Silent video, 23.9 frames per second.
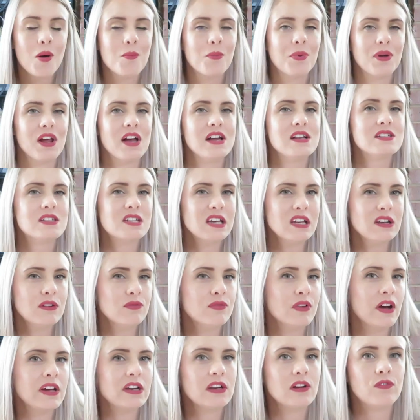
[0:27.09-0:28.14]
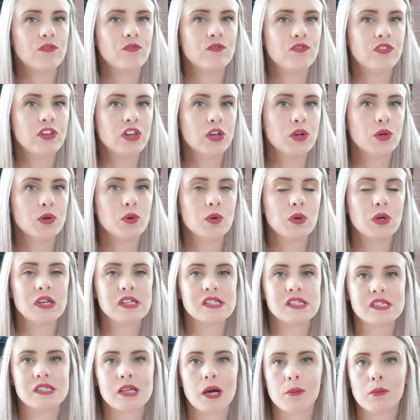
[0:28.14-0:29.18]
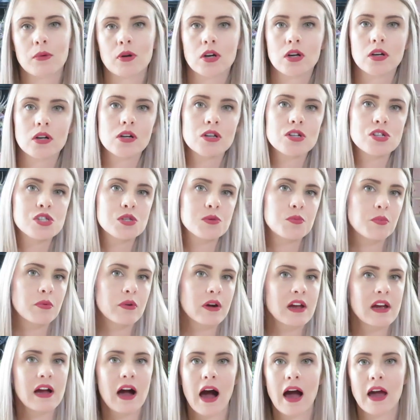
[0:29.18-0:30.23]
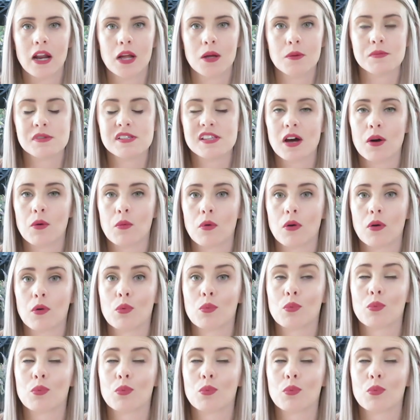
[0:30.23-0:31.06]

but I did find a few summer spring items that were